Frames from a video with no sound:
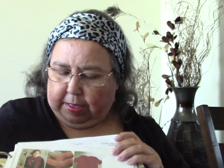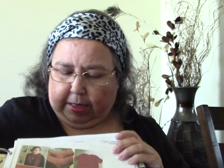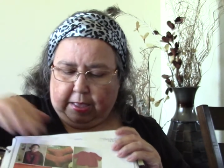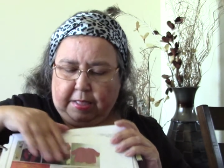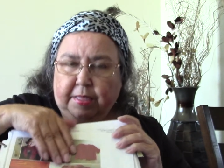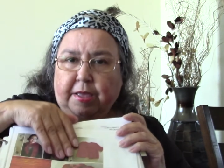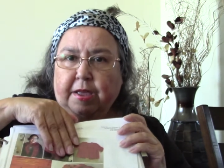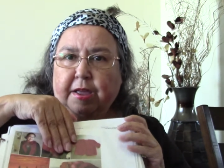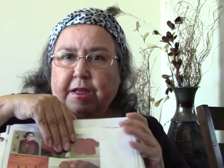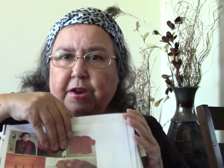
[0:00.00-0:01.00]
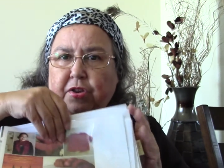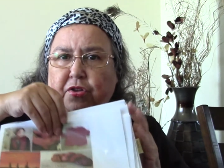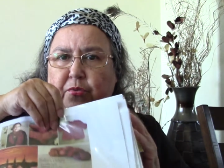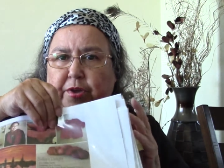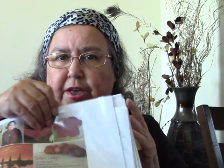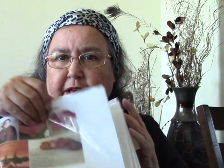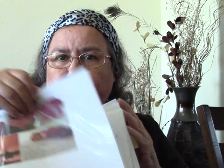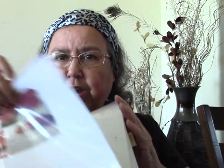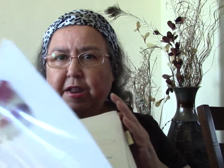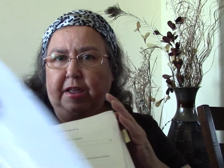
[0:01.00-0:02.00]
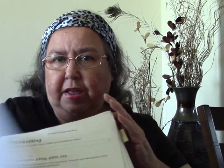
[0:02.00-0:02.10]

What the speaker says: And then you can,